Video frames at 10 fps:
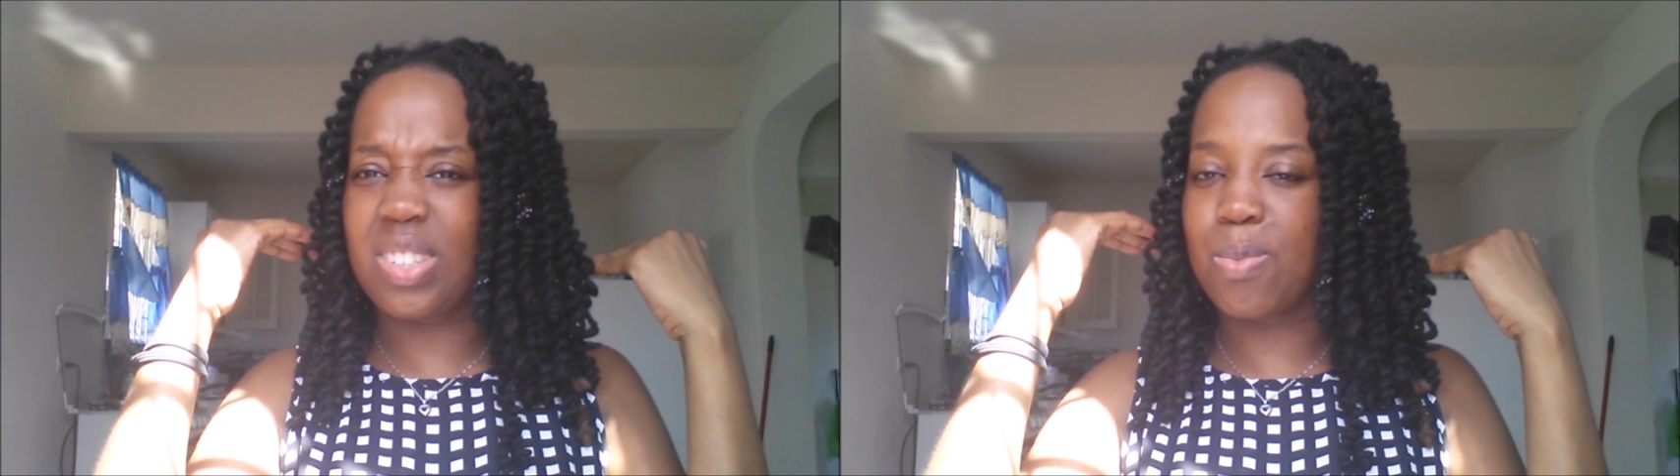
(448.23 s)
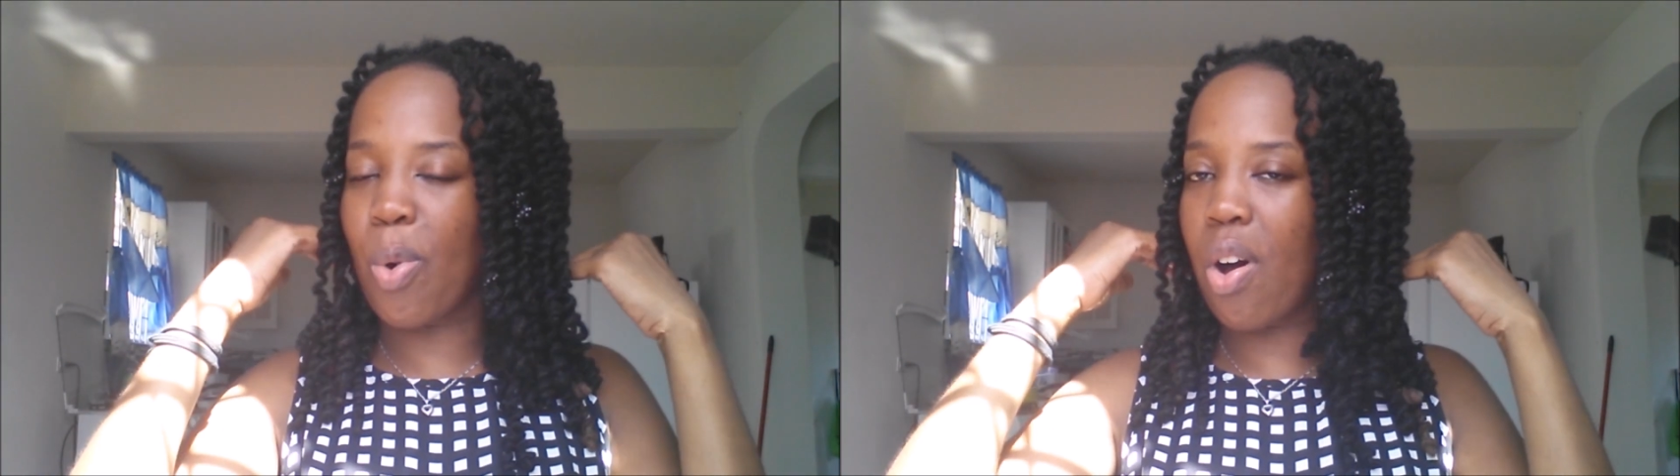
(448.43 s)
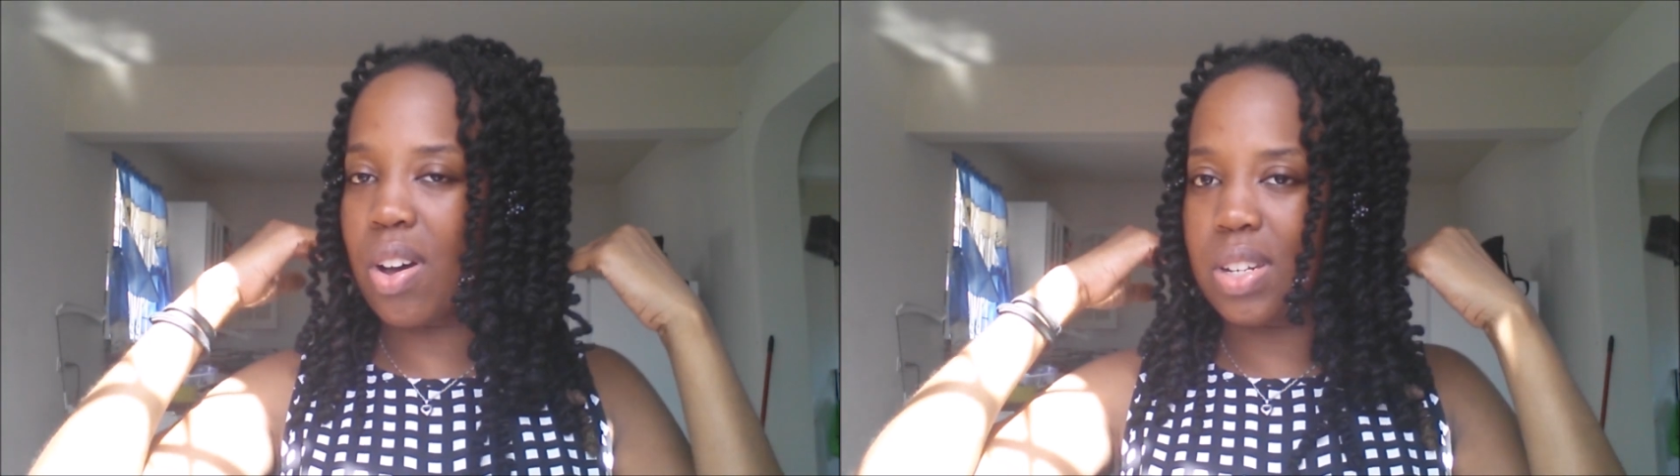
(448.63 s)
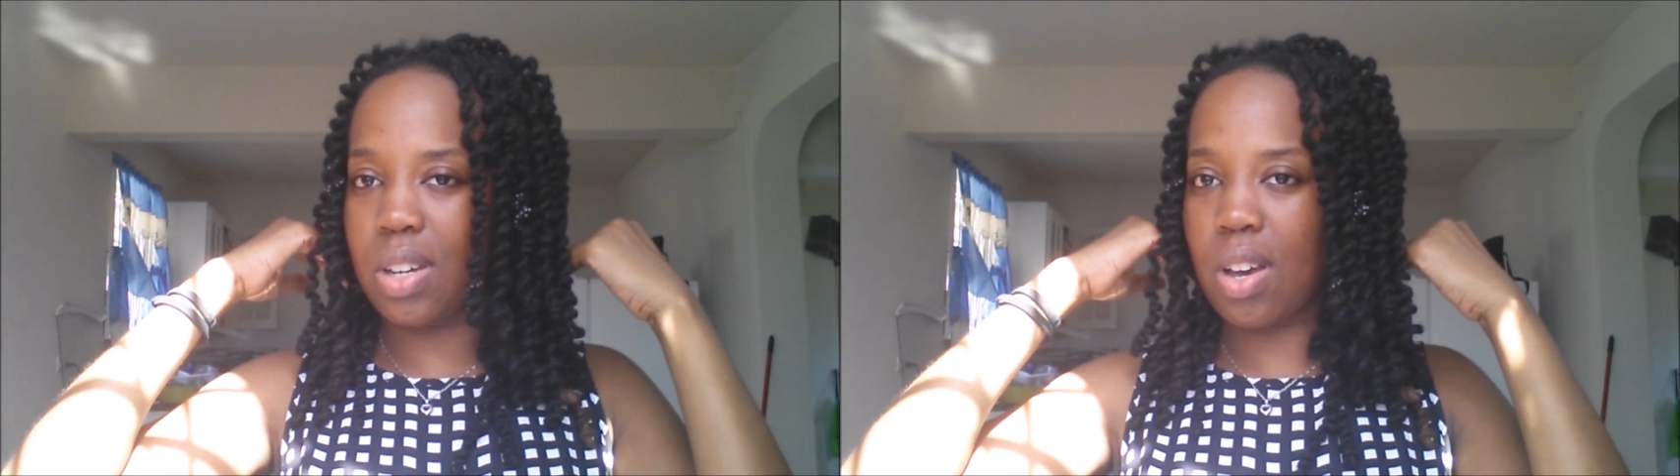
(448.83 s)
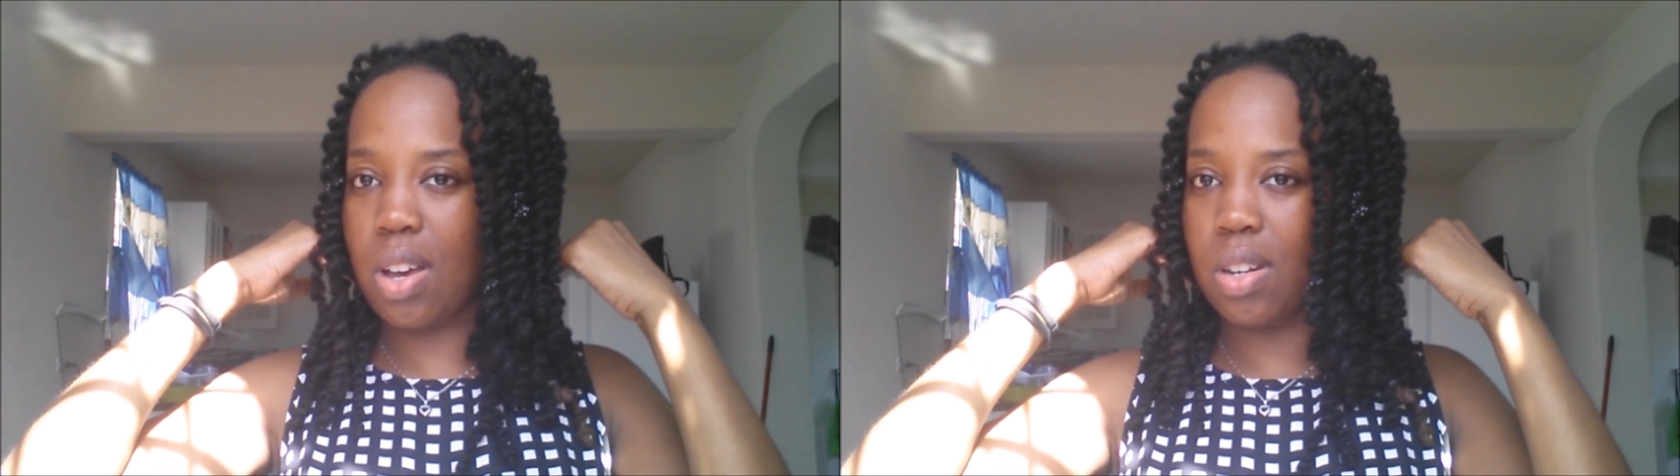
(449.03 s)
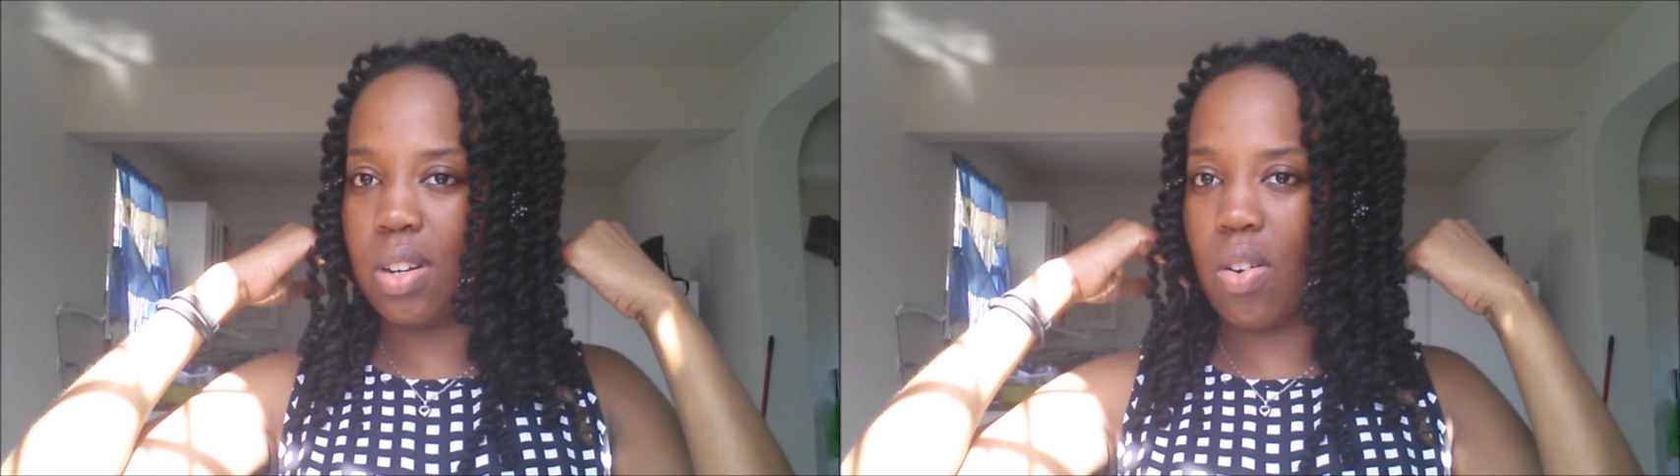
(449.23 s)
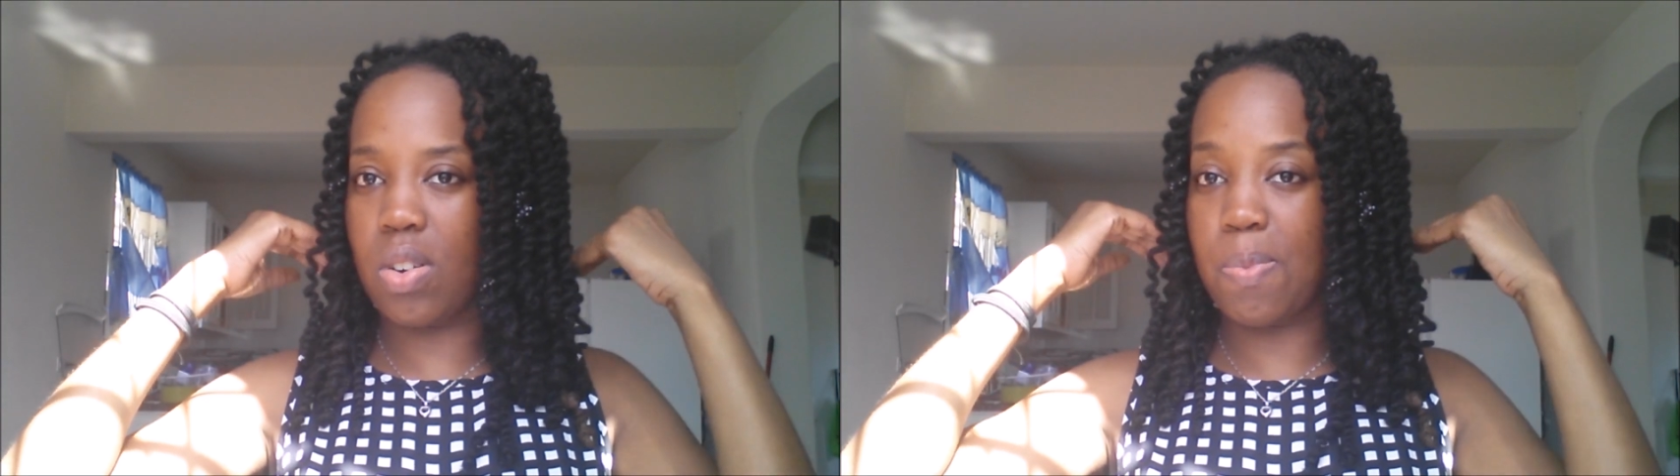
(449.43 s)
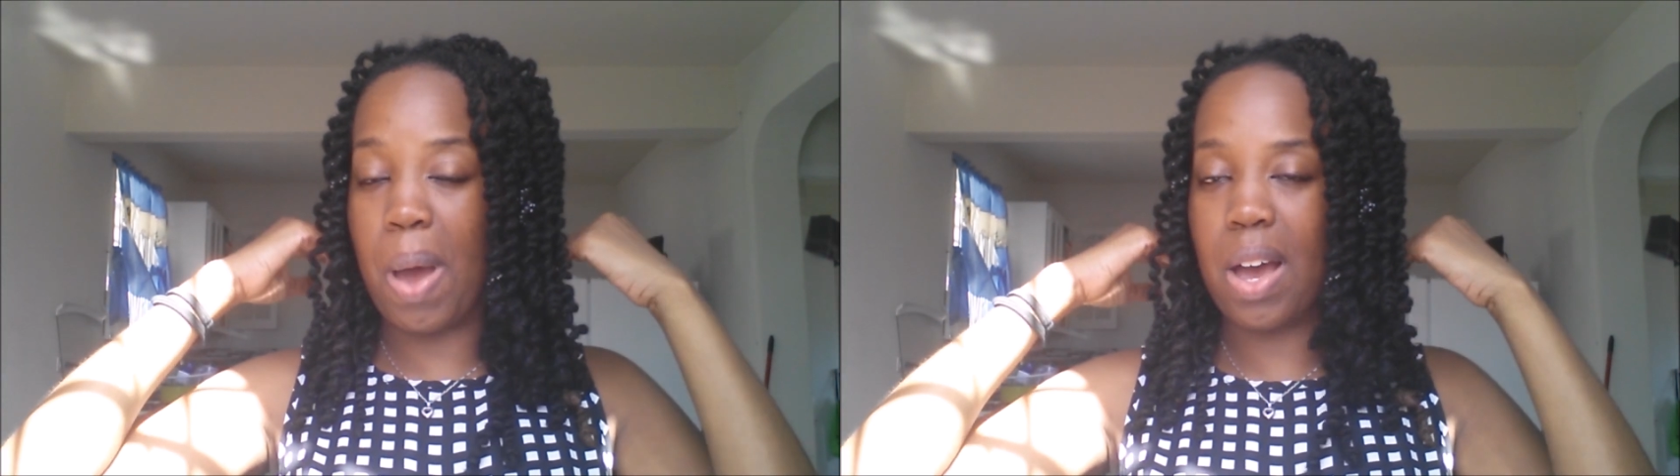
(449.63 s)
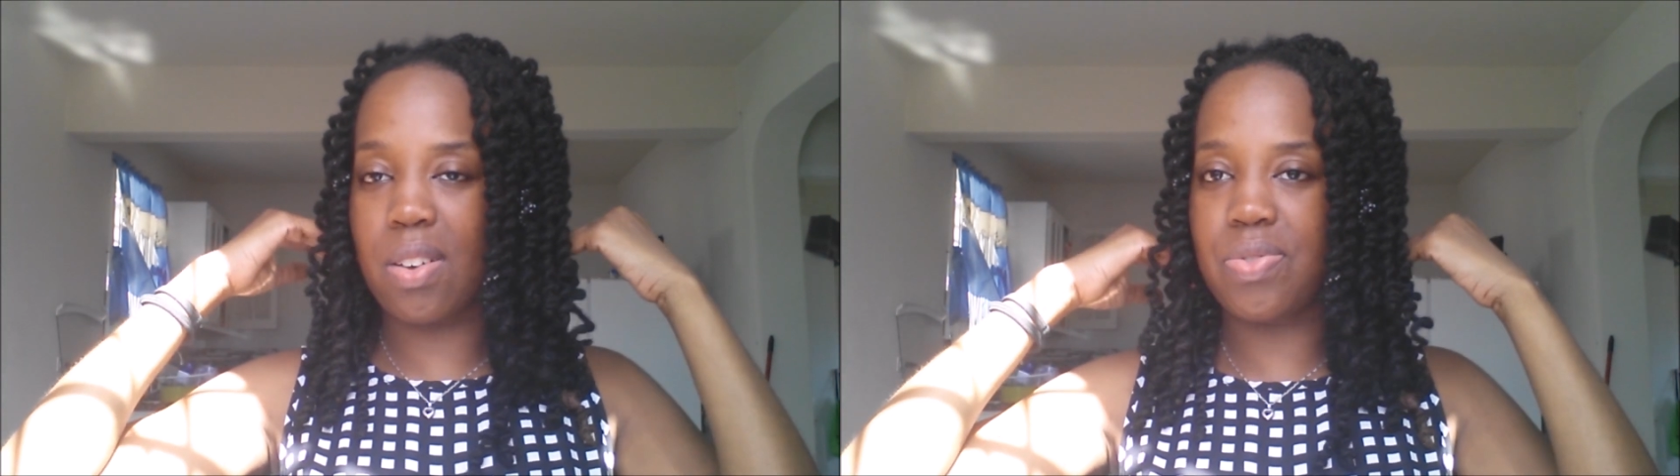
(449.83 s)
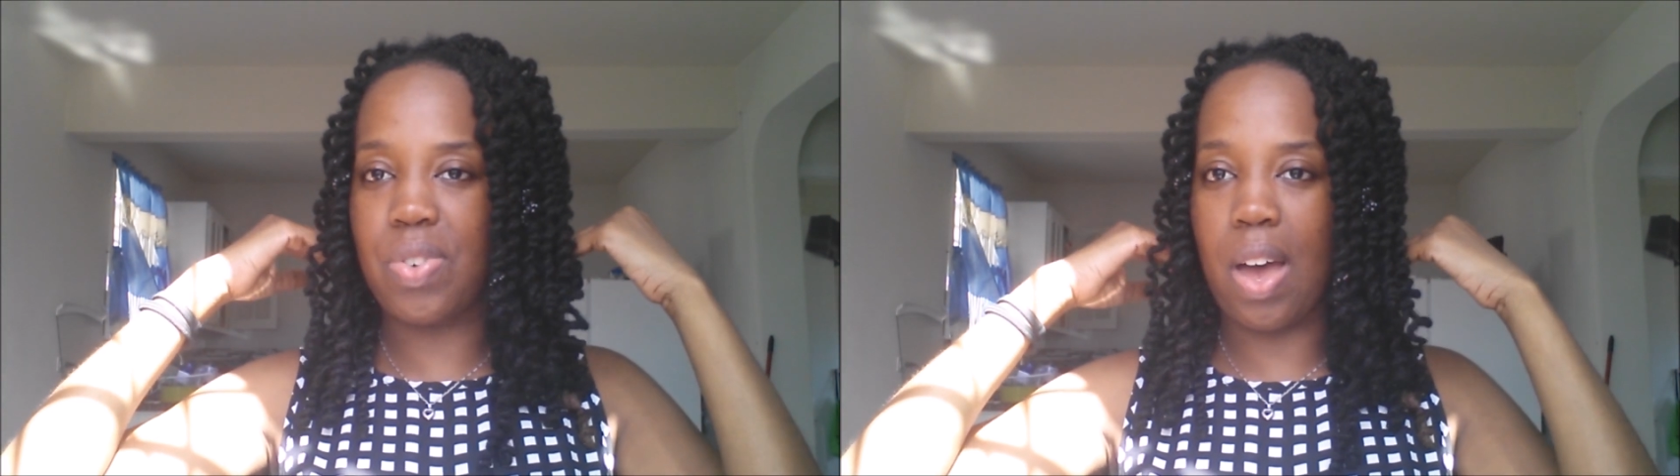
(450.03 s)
small undercut on the back of